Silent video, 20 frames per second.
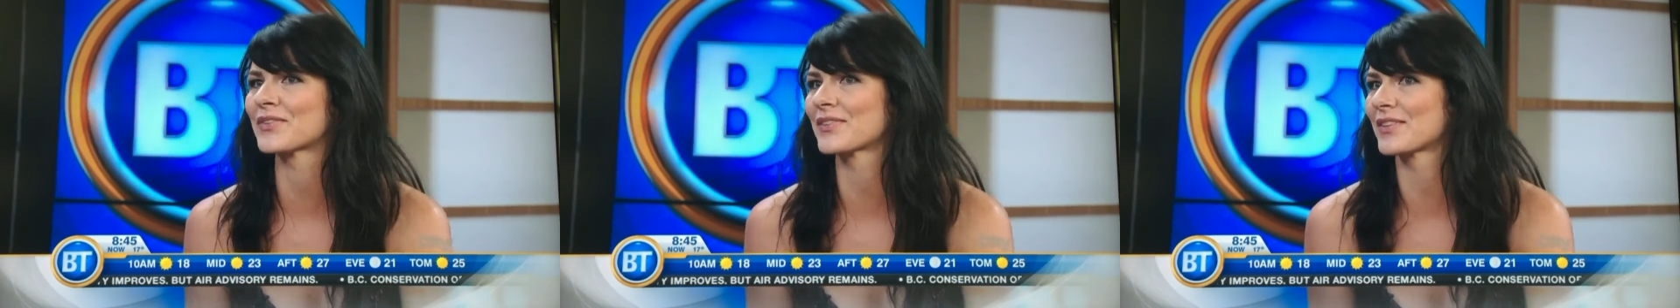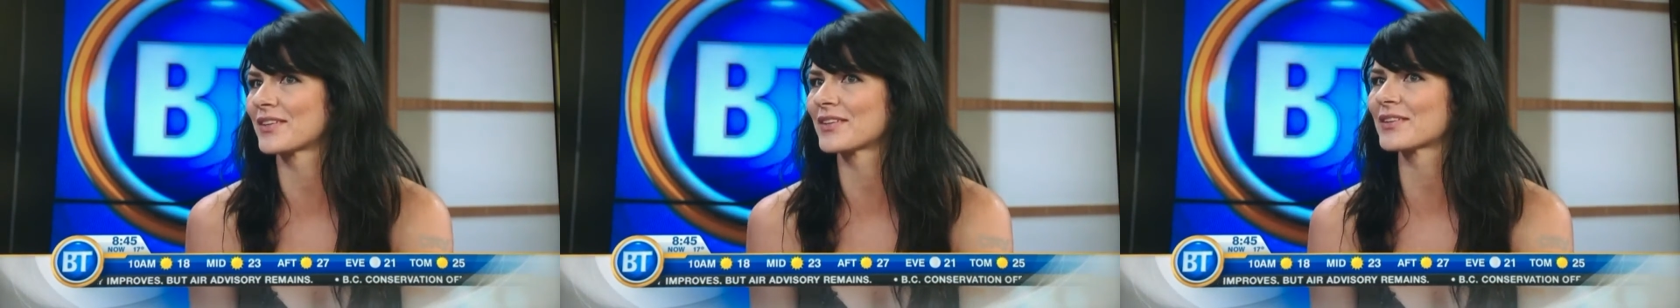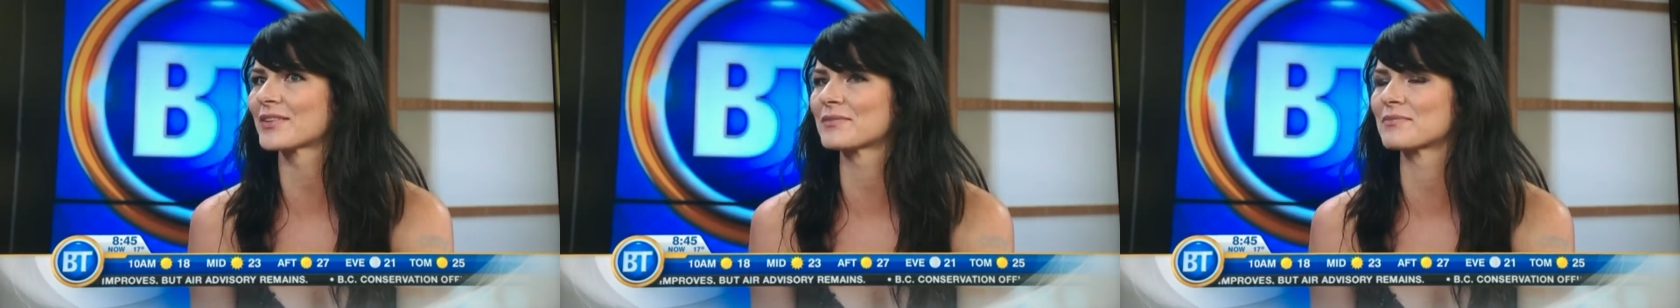
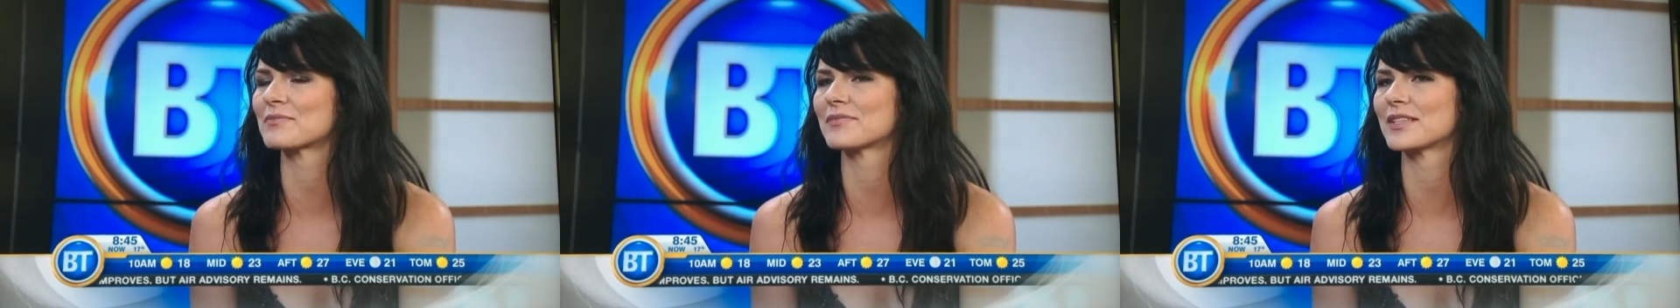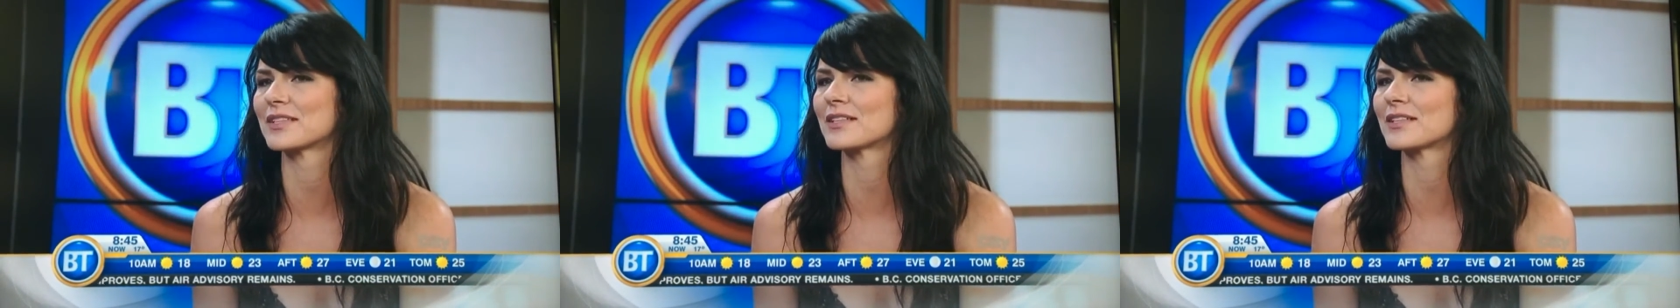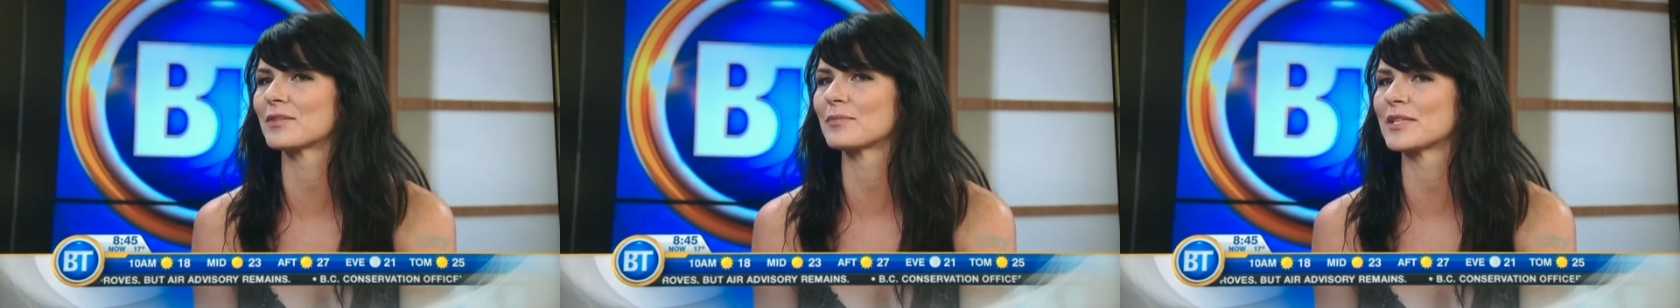They're
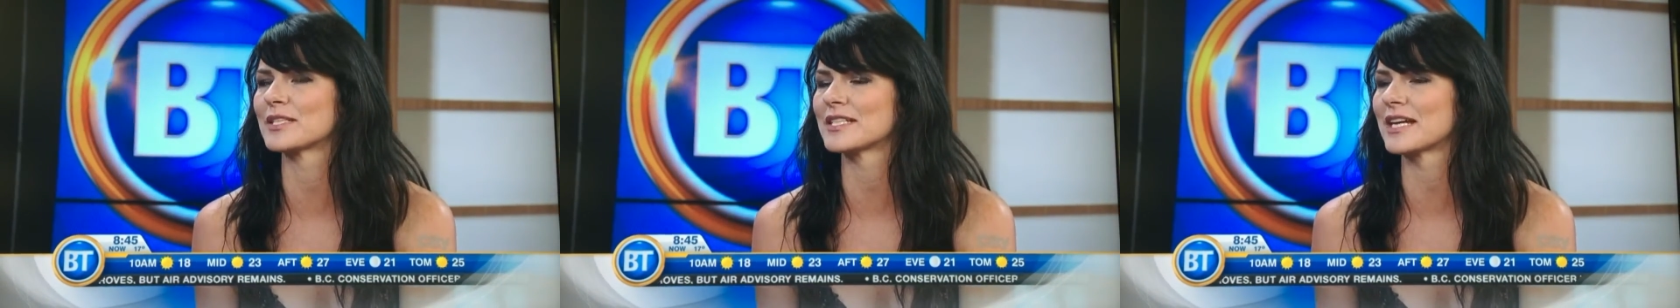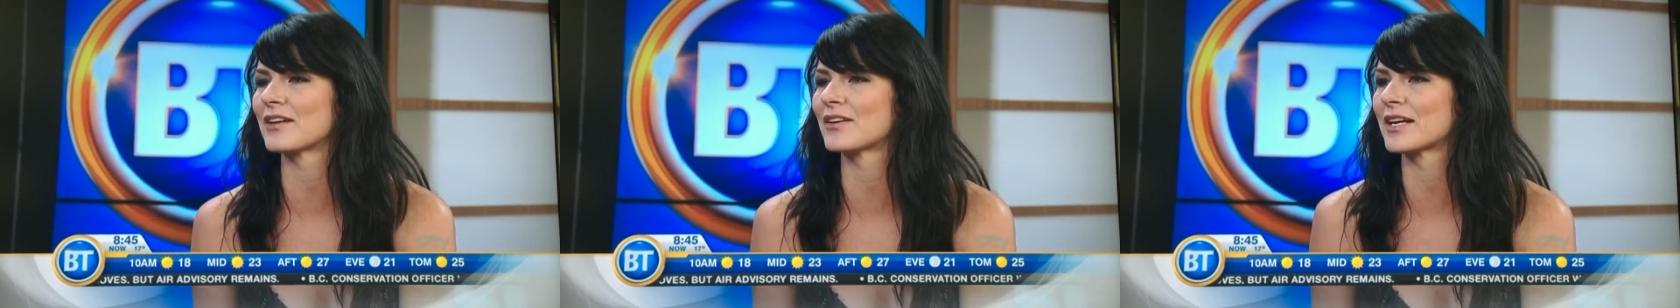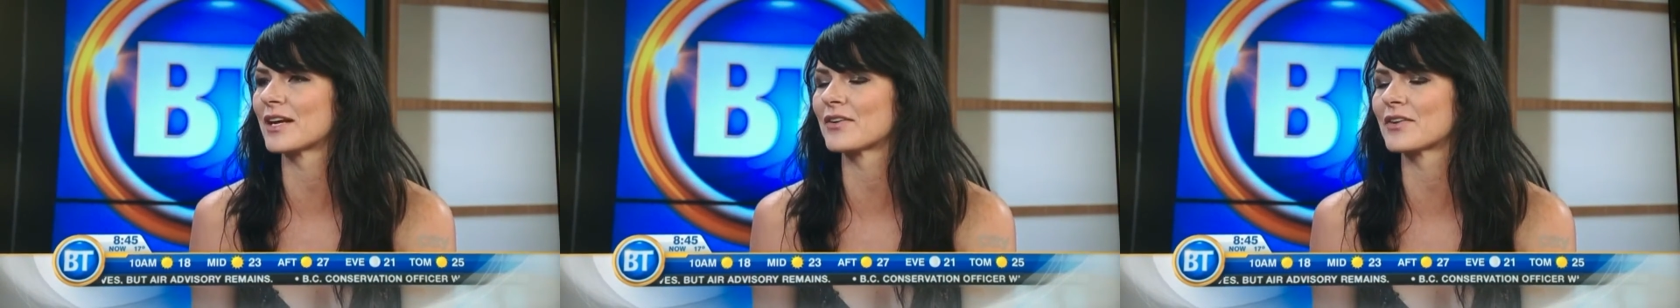a little bit
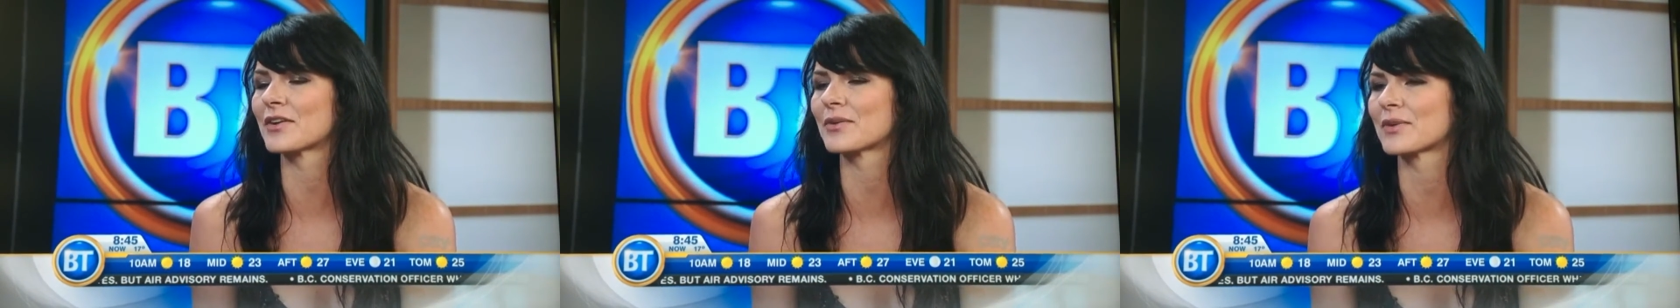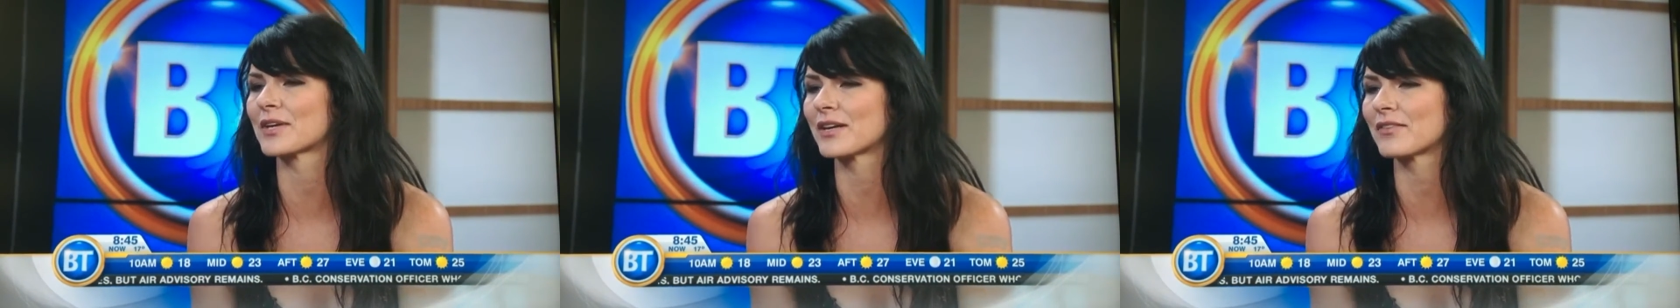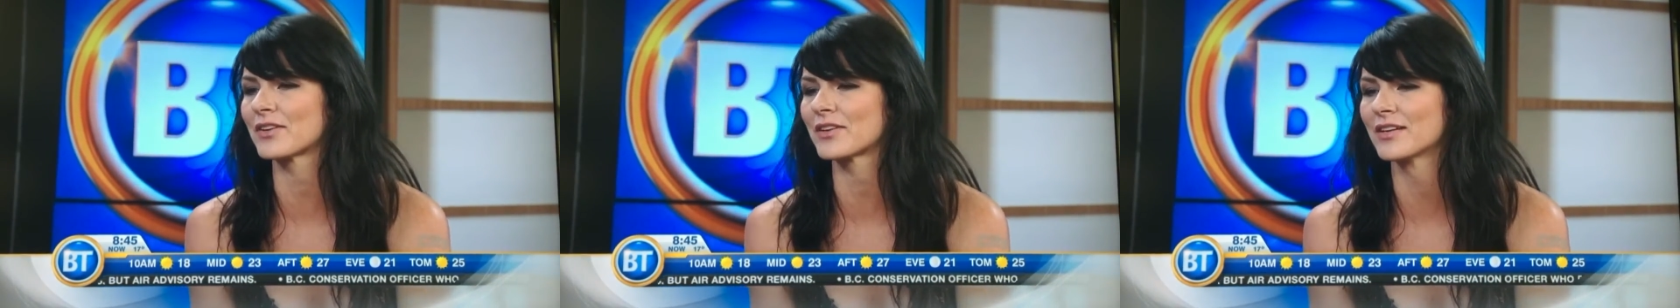down and out or
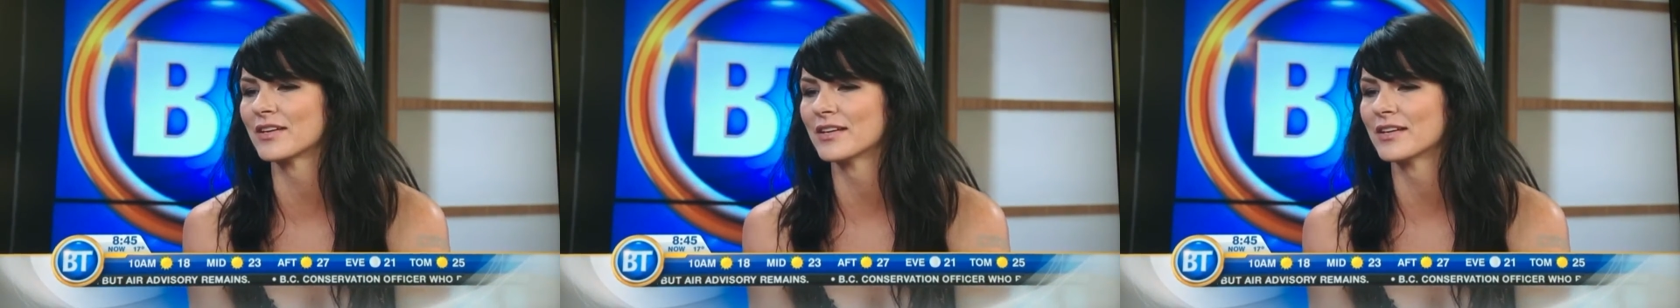whatever.